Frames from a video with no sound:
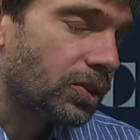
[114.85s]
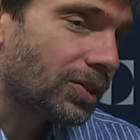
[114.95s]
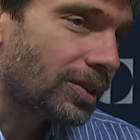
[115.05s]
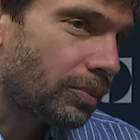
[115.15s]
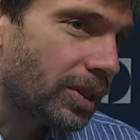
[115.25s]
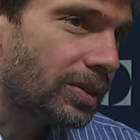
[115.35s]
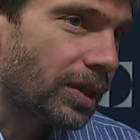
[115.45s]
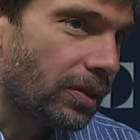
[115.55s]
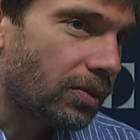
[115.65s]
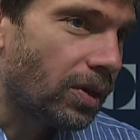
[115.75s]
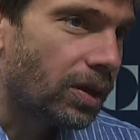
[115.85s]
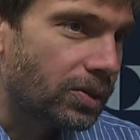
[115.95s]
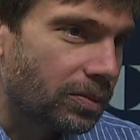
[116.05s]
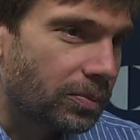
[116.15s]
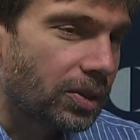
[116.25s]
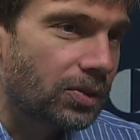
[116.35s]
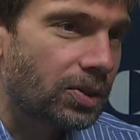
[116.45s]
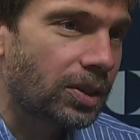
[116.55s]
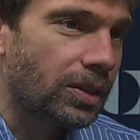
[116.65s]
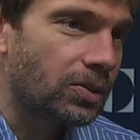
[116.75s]
To some extent, there are some
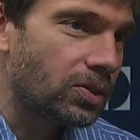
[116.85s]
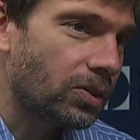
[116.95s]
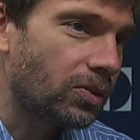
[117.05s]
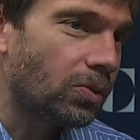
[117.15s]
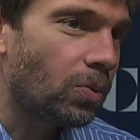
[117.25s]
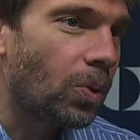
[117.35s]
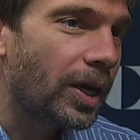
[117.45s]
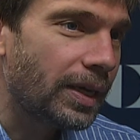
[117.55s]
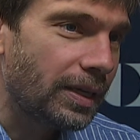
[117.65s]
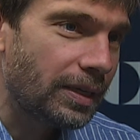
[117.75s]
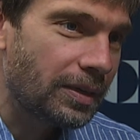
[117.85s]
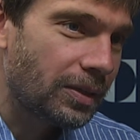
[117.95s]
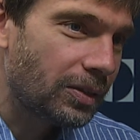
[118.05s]
concerns that the way